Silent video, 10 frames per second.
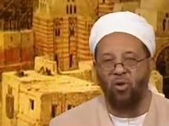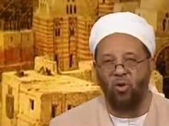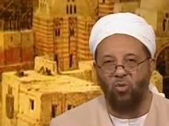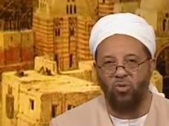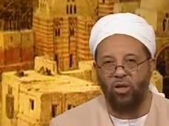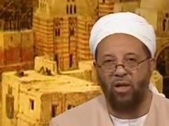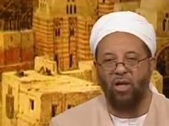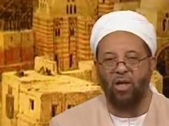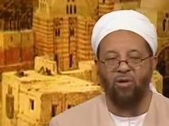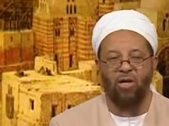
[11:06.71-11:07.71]
own
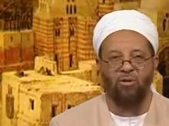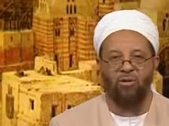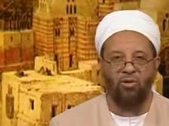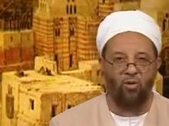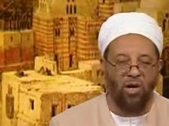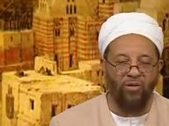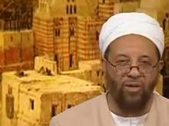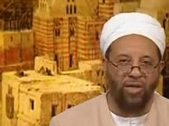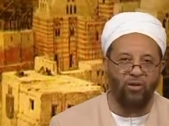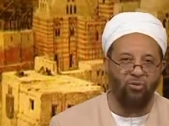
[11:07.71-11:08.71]
around the 12th
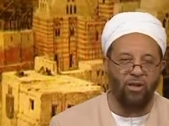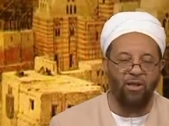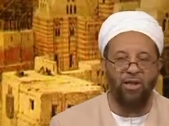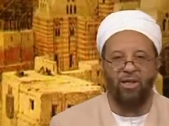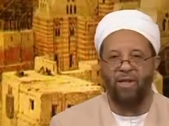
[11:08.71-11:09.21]
century,